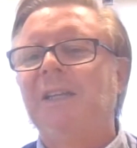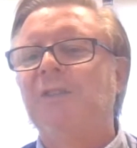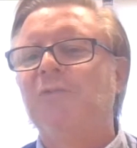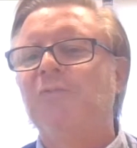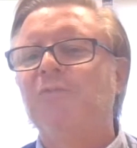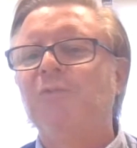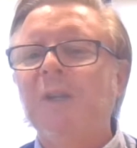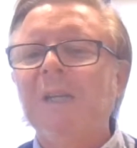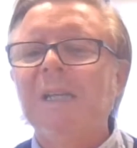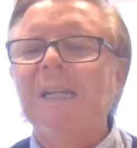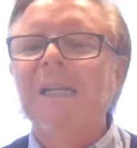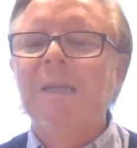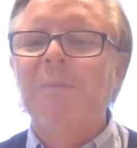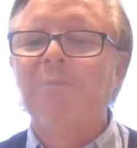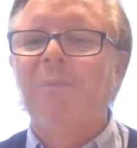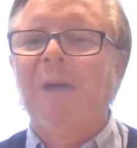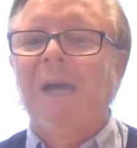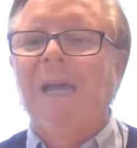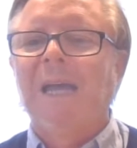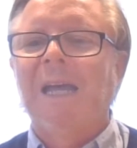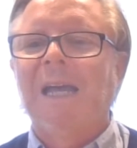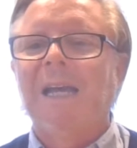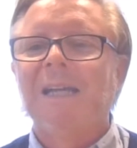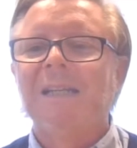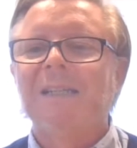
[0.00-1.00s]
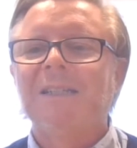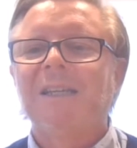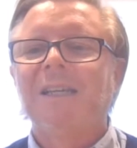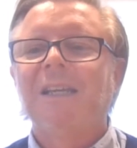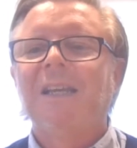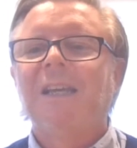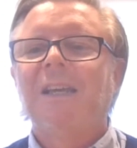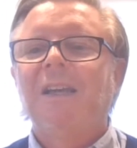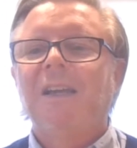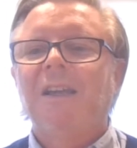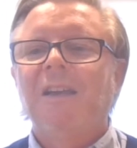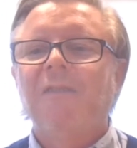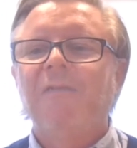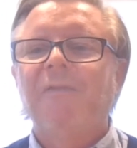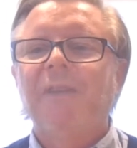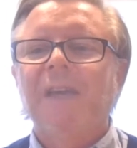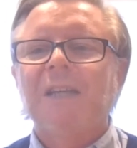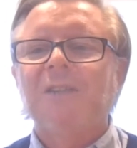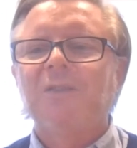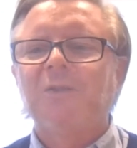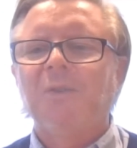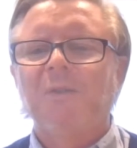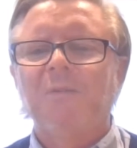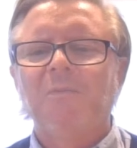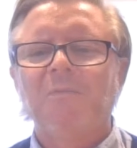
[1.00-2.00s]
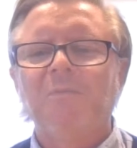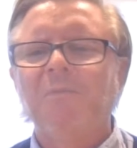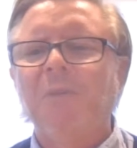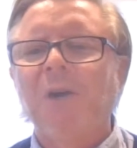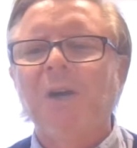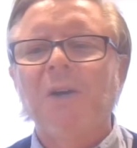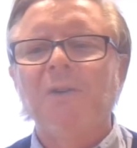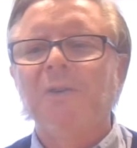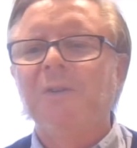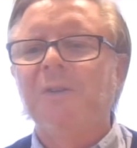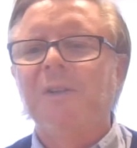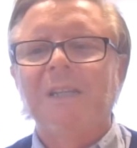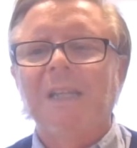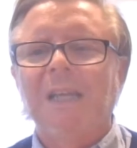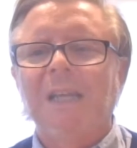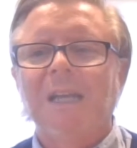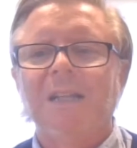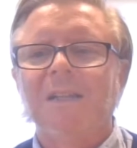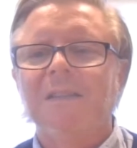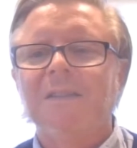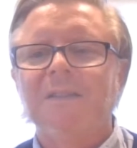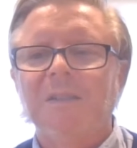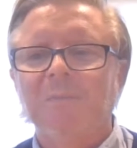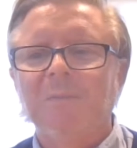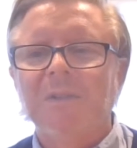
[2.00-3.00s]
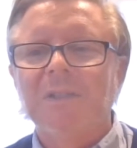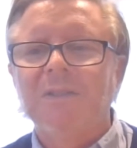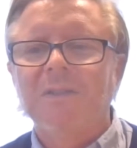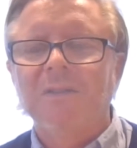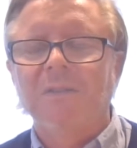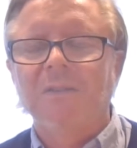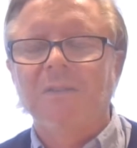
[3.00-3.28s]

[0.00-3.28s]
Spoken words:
any really bad effects on bone and calcium and